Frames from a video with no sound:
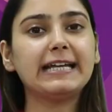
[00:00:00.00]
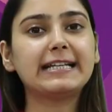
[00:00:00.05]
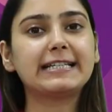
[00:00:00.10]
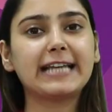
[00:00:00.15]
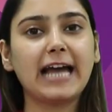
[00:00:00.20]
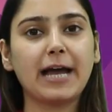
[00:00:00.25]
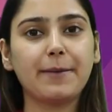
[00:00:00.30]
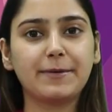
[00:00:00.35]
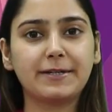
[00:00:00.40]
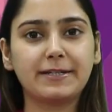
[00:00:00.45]
In
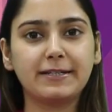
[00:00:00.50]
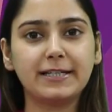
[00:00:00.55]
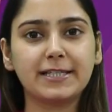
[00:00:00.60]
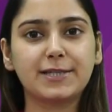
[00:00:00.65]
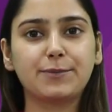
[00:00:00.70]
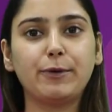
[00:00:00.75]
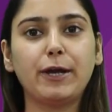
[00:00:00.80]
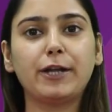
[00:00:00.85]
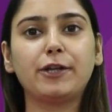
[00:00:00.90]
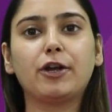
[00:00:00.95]

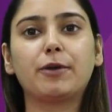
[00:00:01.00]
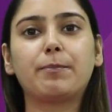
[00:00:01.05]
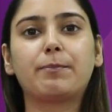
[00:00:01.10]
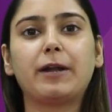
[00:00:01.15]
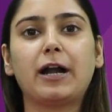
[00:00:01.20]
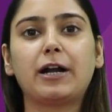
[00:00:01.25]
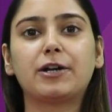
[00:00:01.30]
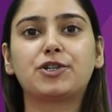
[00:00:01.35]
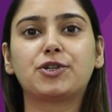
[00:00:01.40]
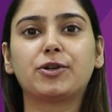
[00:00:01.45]
diabetes, when your
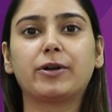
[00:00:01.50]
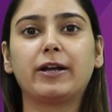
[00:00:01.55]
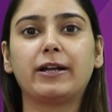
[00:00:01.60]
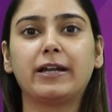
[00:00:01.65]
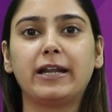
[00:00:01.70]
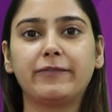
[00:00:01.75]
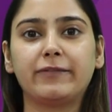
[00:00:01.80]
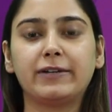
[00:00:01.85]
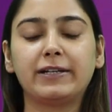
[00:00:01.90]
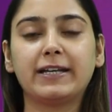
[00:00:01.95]
blood sugar
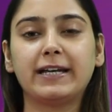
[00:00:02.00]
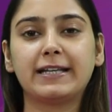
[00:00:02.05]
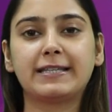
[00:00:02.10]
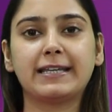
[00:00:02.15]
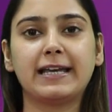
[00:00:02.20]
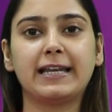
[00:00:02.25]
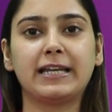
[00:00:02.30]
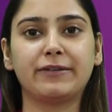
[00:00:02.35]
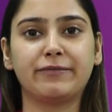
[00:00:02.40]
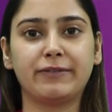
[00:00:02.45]
level
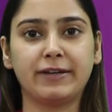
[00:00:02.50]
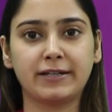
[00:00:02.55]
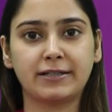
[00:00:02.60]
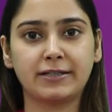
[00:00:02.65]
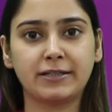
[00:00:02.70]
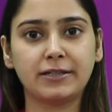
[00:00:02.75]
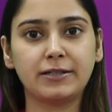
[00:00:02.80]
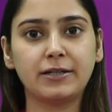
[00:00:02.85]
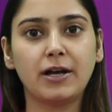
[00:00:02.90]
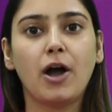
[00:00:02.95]
gets
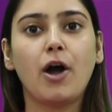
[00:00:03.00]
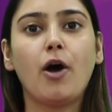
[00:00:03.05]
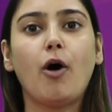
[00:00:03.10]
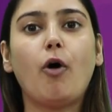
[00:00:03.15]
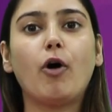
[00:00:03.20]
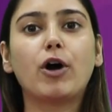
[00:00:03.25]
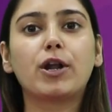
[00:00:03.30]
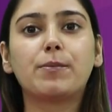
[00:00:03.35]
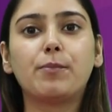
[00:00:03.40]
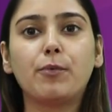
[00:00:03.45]
elevated
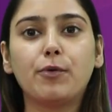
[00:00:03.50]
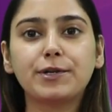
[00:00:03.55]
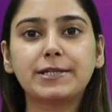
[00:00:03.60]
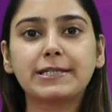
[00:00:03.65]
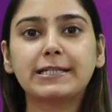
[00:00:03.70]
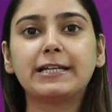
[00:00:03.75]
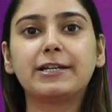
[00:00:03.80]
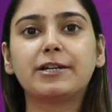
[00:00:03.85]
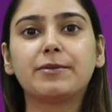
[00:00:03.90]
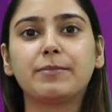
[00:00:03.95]
or
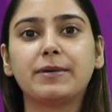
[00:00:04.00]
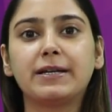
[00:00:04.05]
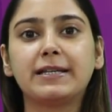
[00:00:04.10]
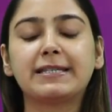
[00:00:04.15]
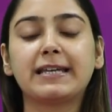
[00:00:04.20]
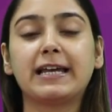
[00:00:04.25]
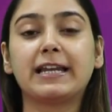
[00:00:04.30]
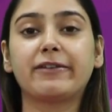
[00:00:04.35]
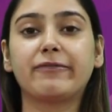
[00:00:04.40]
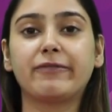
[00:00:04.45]
mostly
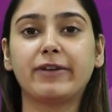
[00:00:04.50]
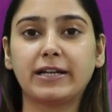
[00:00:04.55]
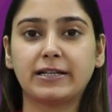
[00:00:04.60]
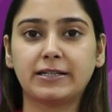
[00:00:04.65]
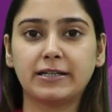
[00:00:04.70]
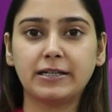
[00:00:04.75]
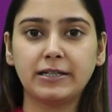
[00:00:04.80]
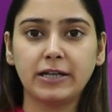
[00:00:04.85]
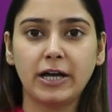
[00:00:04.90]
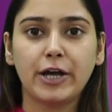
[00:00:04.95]
remains
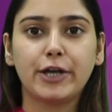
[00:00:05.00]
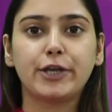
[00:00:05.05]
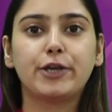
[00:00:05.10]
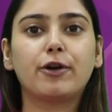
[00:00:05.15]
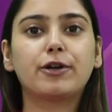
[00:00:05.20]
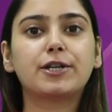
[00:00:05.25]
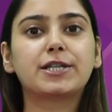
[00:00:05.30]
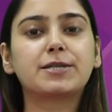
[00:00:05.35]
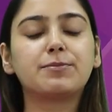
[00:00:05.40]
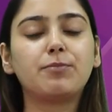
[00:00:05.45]
elevated,
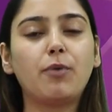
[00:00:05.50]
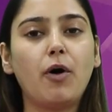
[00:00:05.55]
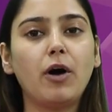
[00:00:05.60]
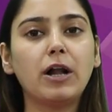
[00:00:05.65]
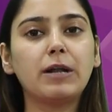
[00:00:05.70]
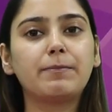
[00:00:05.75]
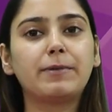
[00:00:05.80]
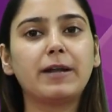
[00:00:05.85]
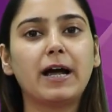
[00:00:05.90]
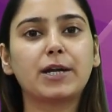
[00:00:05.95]
your
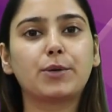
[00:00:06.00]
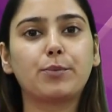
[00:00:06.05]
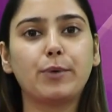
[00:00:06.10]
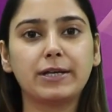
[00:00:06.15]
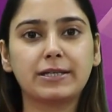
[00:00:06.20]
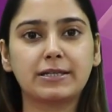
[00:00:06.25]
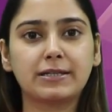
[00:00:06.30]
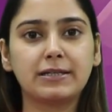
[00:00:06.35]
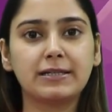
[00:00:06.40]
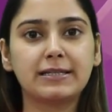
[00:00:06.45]
small blood
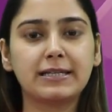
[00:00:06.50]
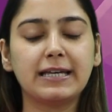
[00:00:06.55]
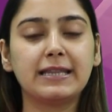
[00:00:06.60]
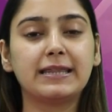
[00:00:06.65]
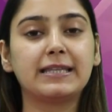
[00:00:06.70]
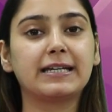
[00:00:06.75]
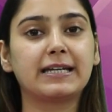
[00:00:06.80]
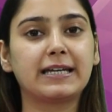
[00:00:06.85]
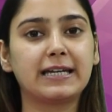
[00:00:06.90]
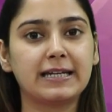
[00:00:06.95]
vessels
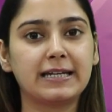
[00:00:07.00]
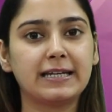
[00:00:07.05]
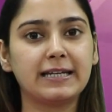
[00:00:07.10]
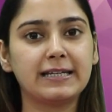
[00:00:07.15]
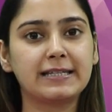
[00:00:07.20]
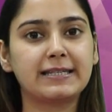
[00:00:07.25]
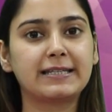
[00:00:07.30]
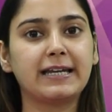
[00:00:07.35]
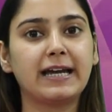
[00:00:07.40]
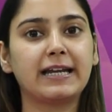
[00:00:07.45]
in the
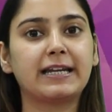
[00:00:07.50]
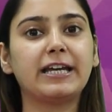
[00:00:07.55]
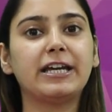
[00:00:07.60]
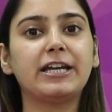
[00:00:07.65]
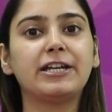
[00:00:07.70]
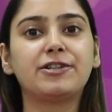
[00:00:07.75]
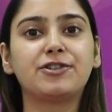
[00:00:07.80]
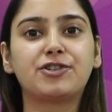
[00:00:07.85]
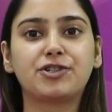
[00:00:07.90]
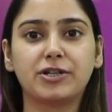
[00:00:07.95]
kidneys get
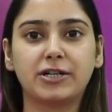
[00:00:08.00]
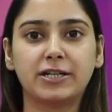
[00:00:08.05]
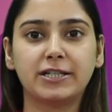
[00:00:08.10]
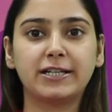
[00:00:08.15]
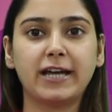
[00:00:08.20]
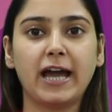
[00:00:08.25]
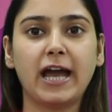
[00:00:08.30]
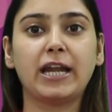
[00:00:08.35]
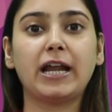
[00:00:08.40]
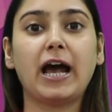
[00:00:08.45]

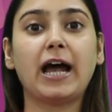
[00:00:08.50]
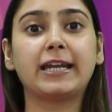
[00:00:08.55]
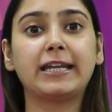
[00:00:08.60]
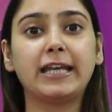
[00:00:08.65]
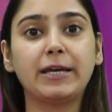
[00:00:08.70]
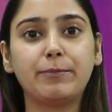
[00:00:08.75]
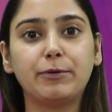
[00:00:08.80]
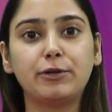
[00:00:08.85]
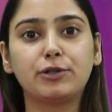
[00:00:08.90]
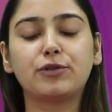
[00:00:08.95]
injured and
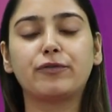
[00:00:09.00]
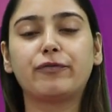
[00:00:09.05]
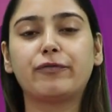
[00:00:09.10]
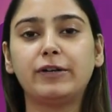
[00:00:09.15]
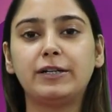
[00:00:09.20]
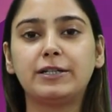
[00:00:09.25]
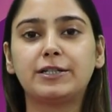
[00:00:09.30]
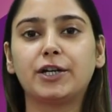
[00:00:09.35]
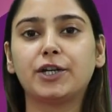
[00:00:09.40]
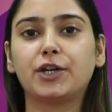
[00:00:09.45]
unable to
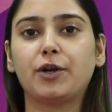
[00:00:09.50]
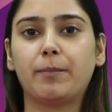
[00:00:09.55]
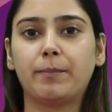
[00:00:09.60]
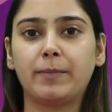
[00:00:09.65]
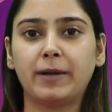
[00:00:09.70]
filter your